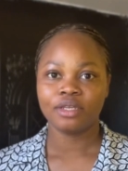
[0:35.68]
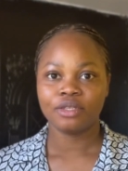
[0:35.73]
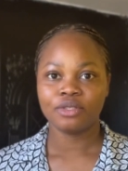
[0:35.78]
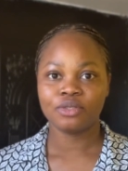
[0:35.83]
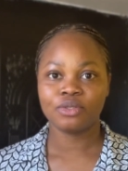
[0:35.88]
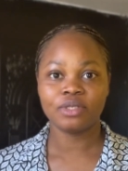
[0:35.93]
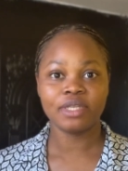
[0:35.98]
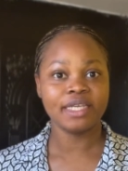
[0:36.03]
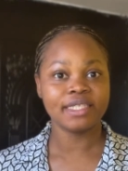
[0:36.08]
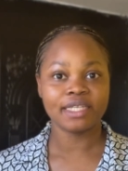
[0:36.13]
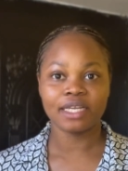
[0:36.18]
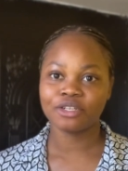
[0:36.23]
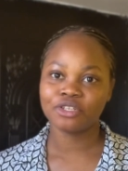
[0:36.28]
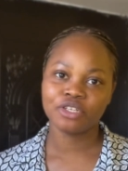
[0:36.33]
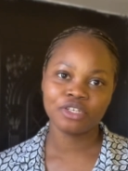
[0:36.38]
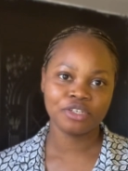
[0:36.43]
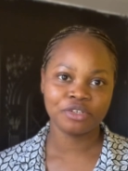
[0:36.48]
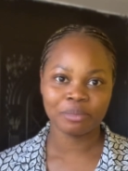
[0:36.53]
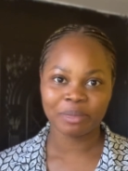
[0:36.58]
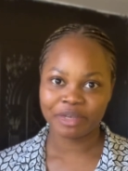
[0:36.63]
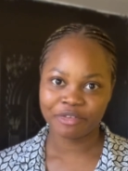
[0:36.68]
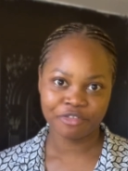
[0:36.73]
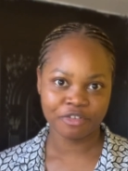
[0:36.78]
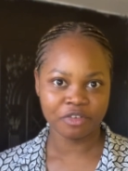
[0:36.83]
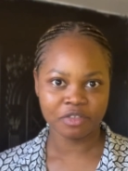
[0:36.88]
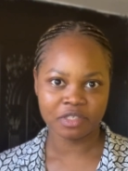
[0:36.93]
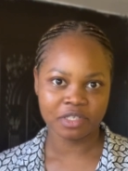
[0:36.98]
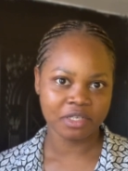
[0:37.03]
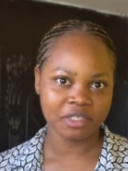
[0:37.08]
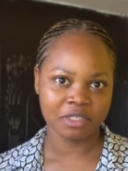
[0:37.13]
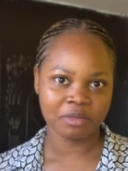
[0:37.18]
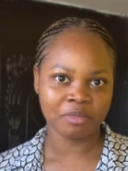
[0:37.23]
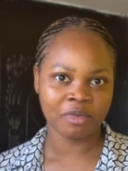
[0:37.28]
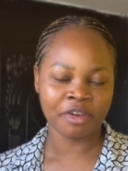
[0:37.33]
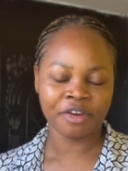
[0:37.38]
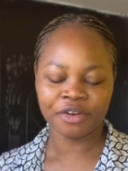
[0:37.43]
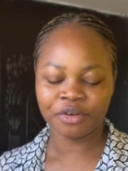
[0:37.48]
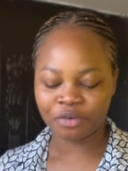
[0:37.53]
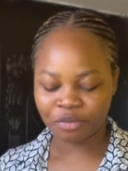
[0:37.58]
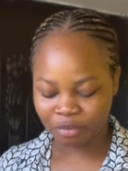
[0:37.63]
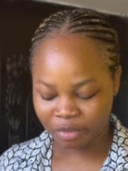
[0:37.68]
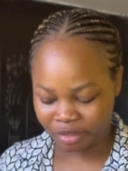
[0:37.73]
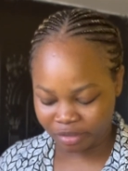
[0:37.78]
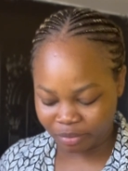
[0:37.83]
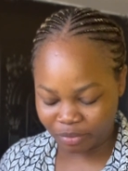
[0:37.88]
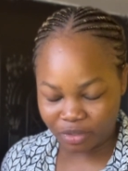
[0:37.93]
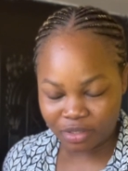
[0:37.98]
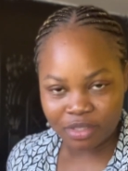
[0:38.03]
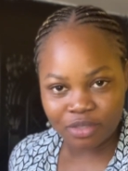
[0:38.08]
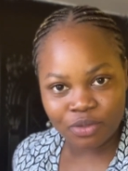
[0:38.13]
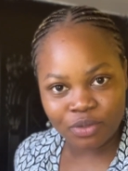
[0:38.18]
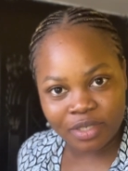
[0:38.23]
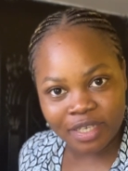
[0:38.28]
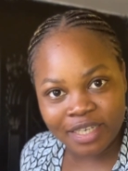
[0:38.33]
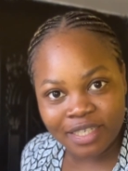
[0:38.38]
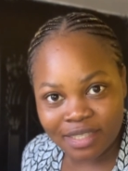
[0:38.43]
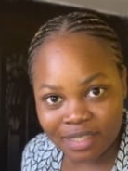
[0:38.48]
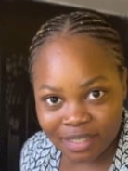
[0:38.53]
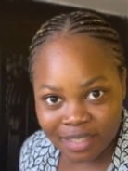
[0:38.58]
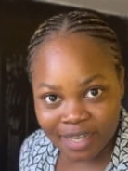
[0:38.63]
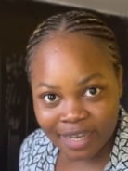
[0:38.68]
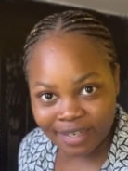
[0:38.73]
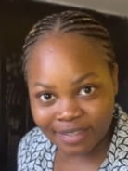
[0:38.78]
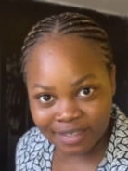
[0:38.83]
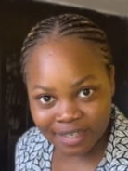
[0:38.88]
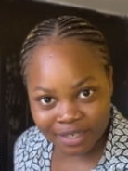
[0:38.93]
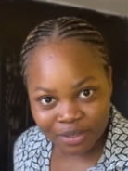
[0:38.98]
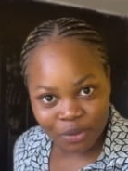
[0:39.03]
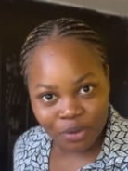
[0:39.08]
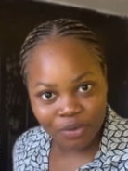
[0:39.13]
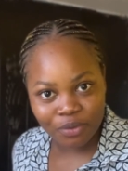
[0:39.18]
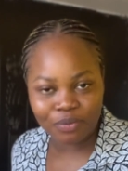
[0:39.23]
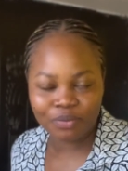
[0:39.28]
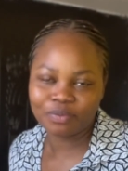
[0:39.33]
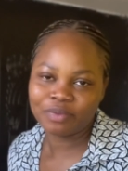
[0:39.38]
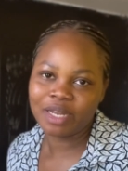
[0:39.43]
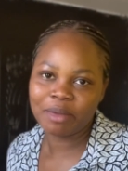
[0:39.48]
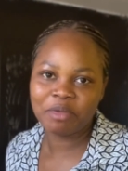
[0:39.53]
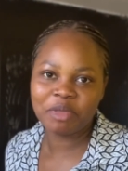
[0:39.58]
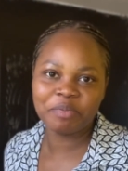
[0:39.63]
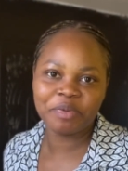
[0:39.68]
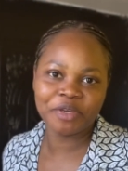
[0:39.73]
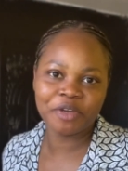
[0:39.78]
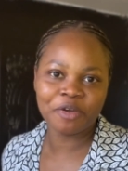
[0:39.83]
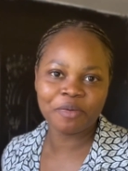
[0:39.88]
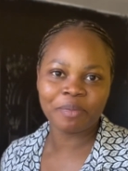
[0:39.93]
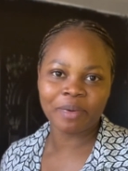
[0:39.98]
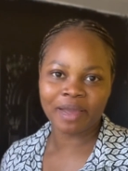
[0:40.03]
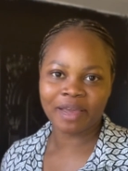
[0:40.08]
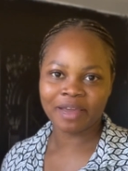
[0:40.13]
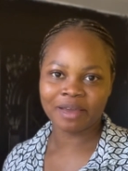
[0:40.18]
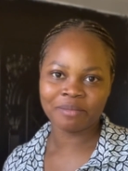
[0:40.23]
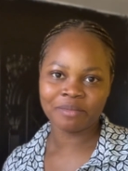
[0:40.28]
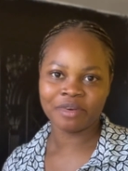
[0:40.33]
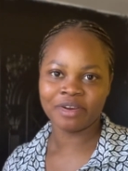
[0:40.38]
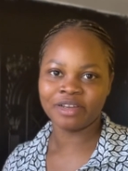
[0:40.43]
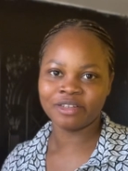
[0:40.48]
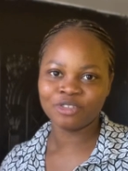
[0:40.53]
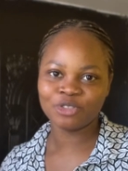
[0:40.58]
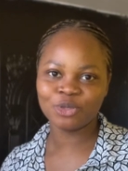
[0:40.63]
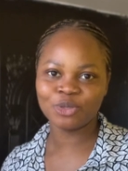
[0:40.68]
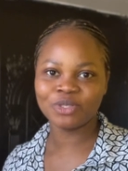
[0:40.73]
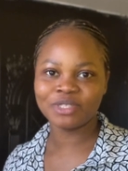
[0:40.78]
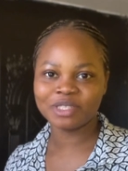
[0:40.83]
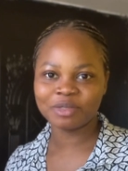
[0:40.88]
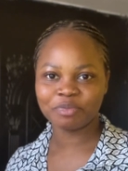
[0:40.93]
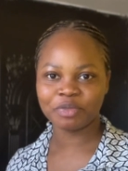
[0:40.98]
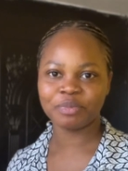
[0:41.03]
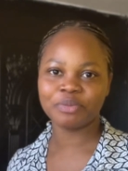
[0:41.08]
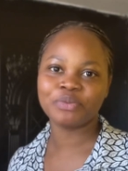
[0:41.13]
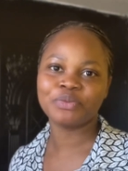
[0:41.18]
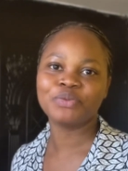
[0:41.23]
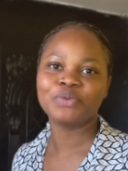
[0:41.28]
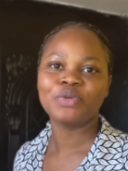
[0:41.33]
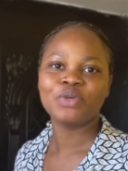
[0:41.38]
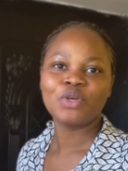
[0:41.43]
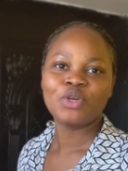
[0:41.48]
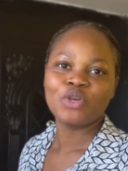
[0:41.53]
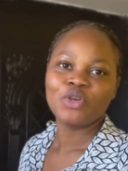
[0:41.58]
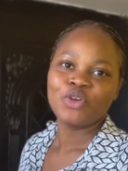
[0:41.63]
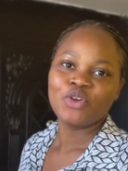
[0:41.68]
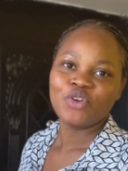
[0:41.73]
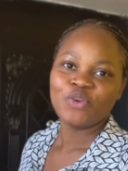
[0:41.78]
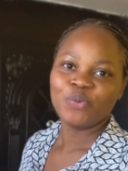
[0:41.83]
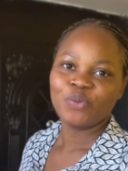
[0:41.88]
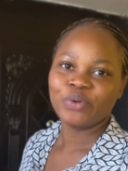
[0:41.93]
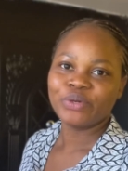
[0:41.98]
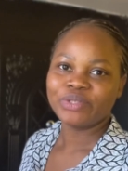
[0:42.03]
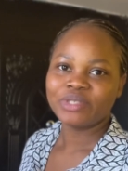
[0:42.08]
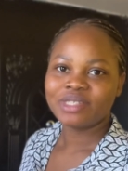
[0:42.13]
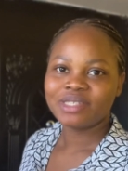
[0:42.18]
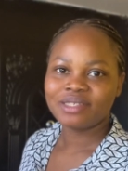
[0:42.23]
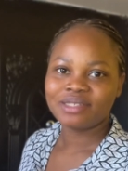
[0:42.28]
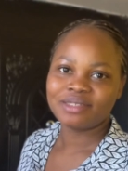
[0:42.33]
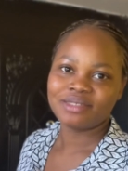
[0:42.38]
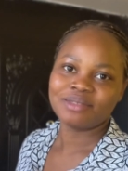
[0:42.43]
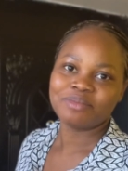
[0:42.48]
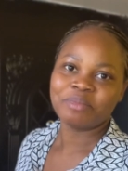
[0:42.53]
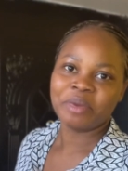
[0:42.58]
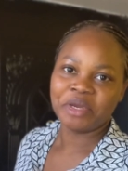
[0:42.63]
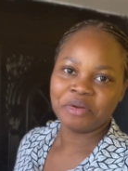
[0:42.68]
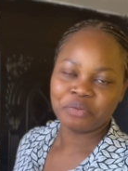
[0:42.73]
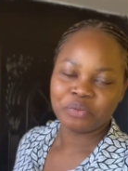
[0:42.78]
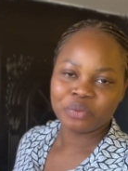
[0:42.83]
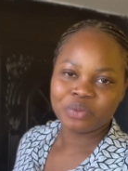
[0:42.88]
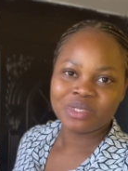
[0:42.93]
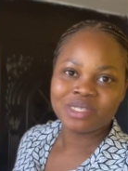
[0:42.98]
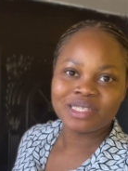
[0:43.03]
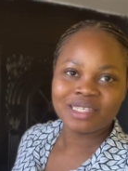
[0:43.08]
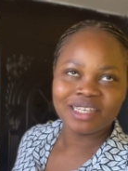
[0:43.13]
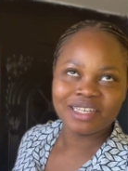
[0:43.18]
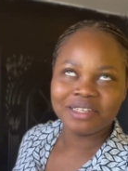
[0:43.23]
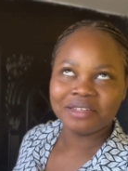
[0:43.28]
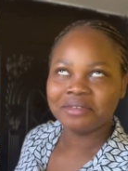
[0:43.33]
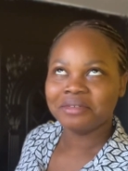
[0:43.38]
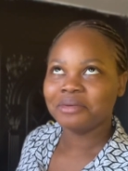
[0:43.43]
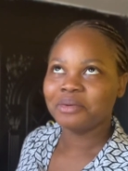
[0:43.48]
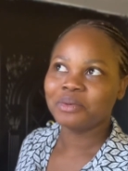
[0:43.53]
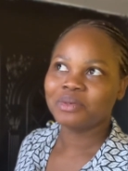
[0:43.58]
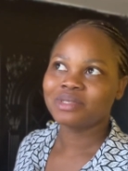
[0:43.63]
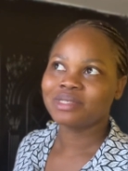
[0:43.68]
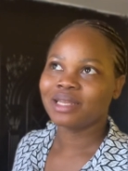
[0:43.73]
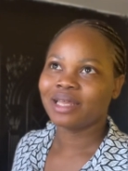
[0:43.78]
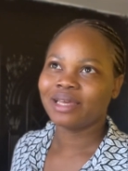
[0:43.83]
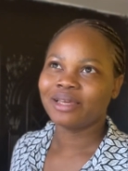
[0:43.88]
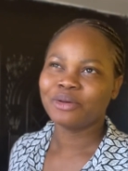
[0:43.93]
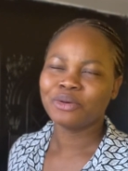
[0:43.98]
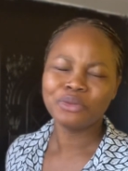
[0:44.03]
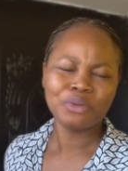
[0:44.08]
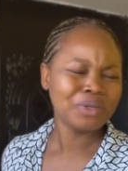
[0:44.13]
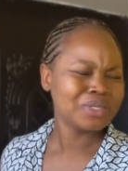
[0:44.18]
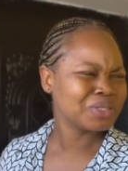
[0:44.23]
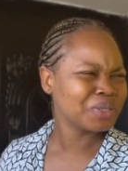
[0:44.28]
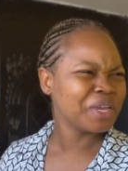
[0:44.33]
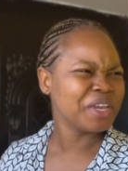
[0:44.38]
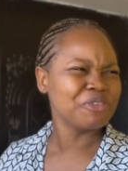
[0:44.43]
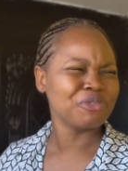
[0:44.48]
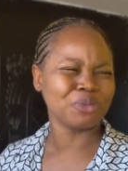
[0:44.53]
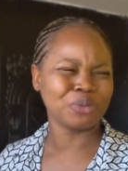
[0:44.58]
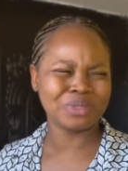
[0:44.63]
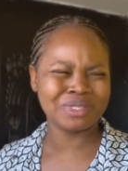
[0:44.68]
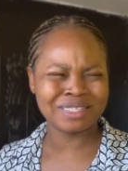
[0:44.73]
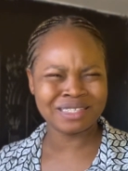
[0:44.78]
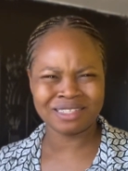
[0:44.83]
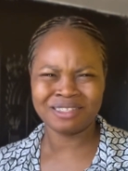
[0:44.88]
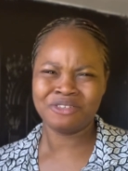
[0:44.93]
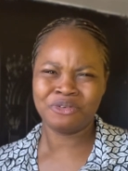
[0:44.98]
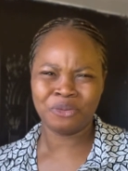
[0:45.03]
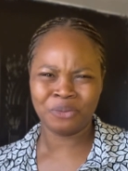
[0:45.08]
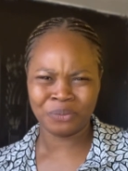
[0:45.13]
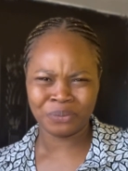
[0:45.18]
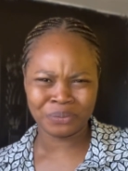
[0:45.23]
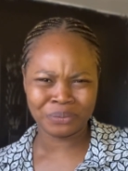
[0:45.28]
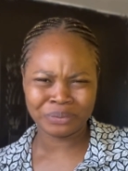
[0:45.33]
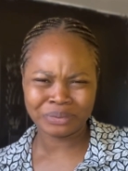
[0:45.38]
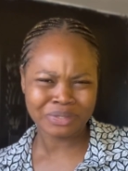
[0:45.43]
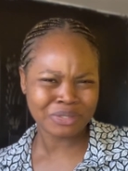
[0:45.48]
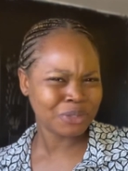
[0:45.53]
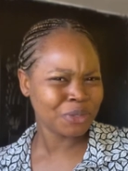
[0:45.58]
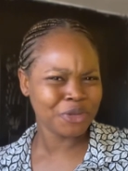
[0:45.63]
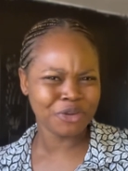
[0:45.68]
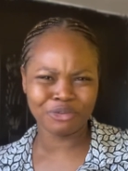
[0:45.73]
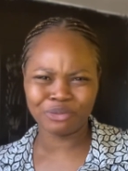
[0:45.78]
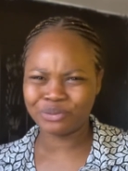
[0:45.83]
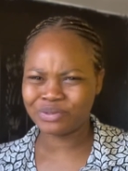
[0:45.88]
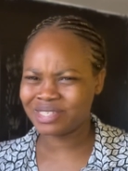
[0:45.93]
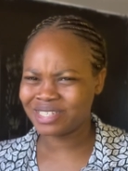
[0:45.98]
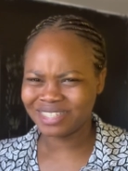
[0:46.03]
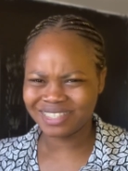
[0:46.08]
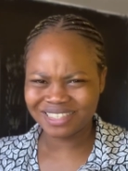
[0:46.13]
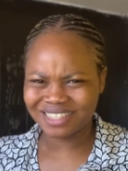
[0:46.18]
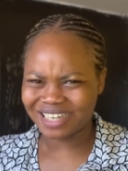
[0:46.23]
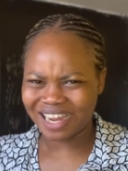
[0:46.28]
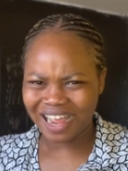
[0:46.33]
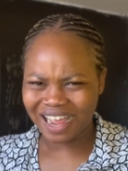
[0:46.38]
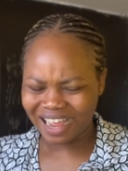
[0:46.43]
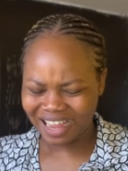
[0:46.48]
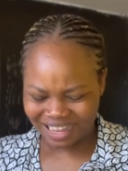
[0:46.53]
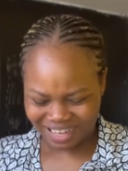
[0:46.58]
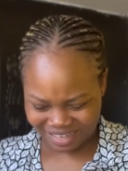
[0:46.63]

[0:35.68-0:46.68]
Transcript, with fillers: today is actually not my first as a married woman but today is the day i said oh let me pick up my camera and show these people what my routine looks like although it's not a routine no it's not a routine sha